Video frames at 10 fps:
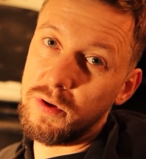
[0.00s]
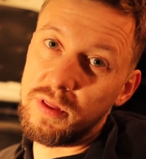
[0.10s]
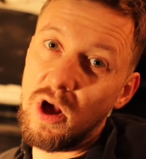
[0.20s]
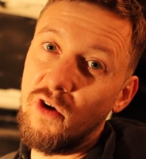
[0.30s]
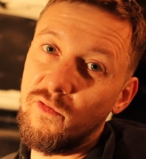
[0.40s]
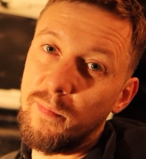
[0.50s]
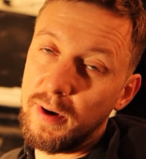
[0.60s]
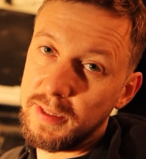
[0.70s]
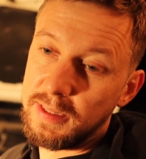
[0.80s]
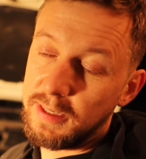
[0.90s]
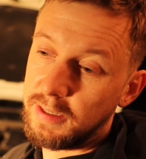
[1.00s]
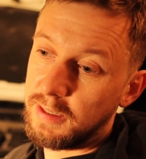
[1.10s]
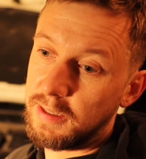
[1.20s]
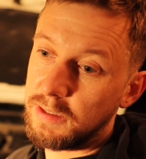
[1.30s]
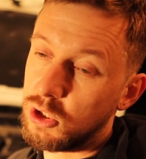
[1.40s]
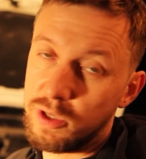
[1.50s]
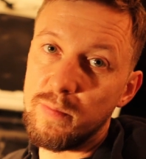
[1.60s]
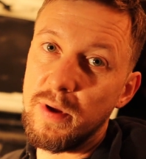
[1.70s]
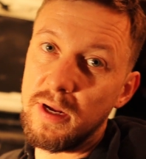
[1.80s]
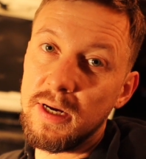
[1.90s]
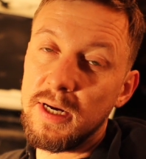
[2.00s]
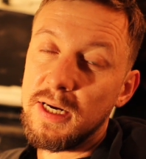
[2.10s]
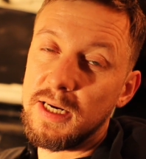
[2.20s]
yourself. But trust me,